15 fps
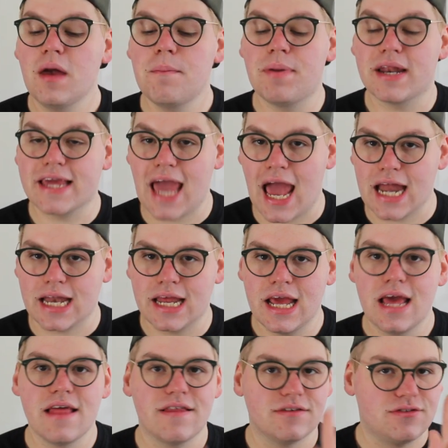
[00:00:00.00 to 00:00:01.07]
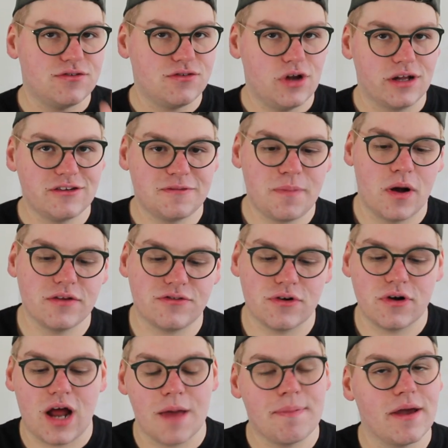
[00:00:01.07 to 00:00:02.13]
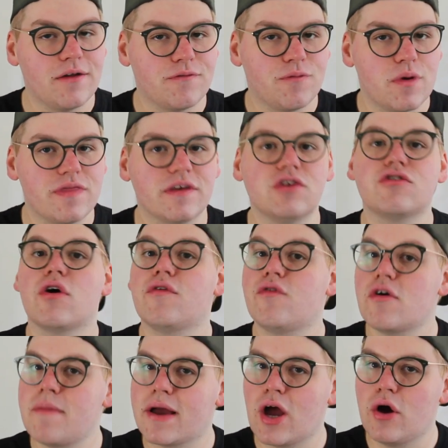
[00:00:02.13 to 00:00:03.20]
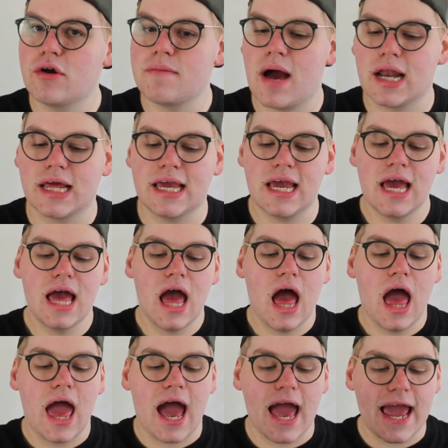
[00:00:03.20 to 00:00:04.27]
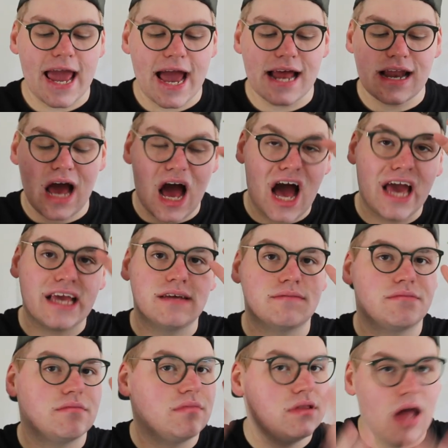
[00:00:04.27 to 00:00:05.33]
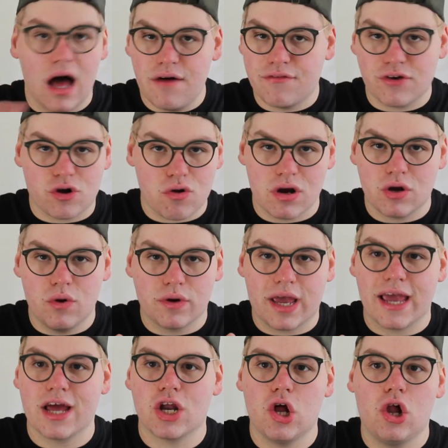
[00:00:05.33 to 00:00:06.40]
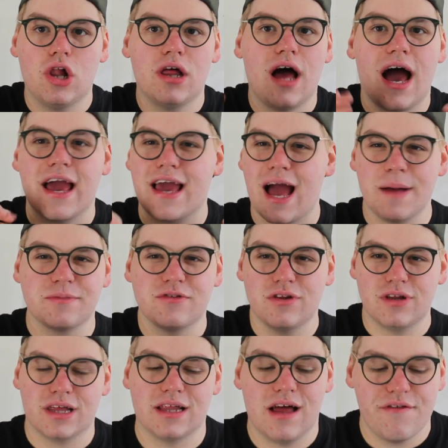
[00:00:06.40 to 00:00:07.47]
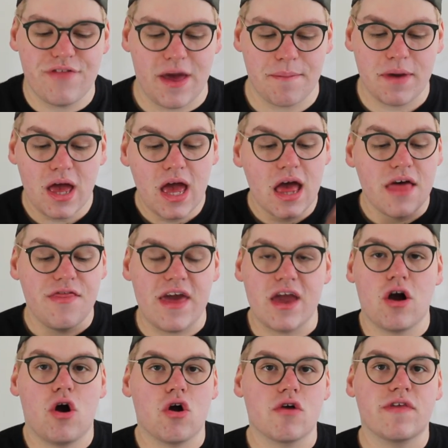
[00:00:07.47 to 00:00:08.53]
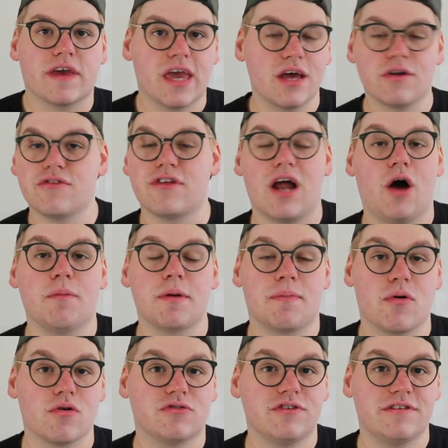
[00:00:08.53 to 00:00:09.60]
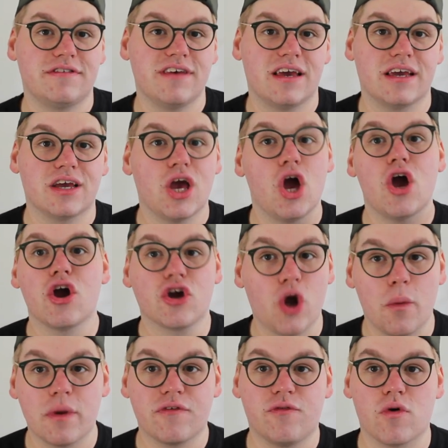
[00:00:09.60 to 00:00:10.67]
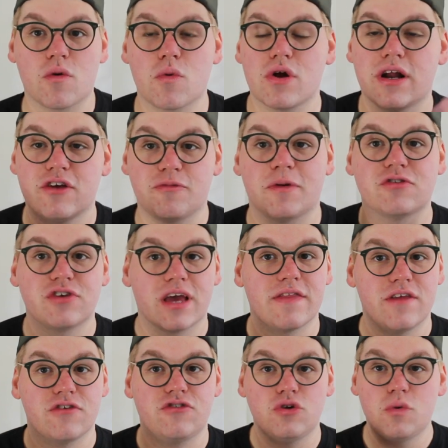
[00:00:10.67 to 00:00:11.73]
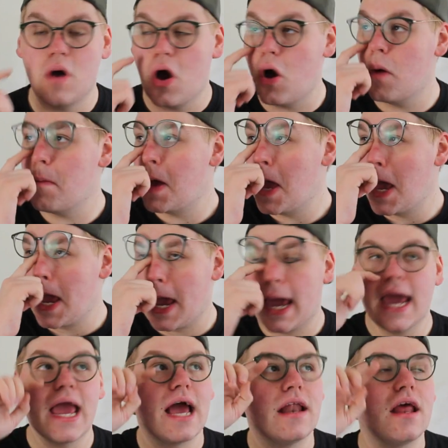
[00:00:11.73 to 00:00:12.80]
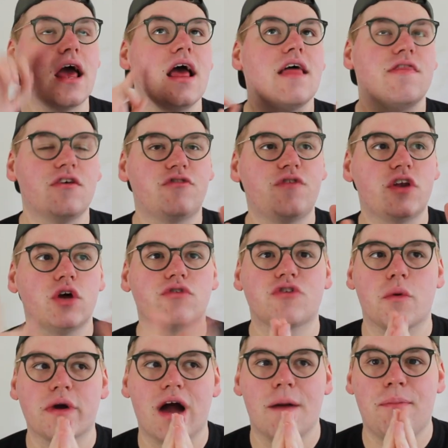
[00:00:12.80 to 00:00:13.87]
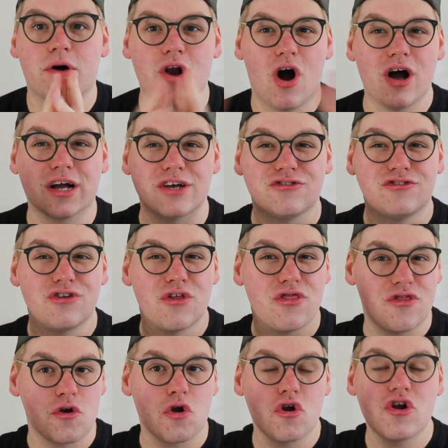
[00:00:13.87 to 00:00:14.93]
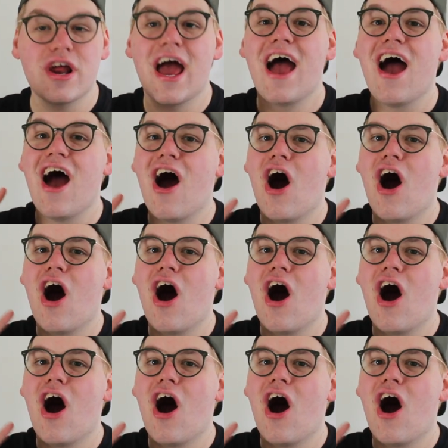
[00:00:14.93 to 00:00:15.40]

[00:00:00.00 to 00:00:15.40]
But again, this is not sponsored. I paid for these for my own money, and I love Kringle Candle. I absolutely love them. They are the candles that I'll be purchasing going forward, especially in this new home, and this video is going up on August 3rd.